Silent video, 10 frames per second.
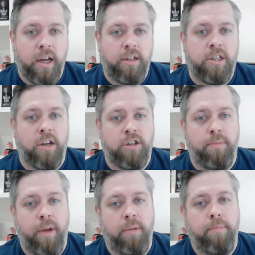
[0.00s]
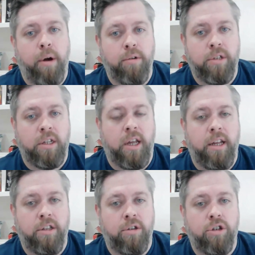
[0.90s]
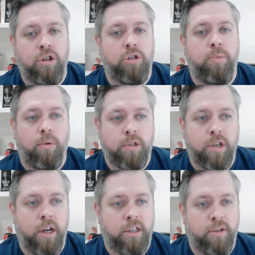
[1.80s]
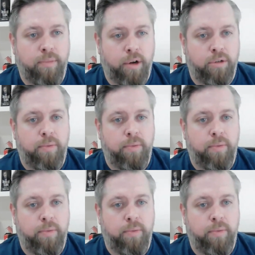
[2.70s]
in terms of being posted into suitable alternative posts,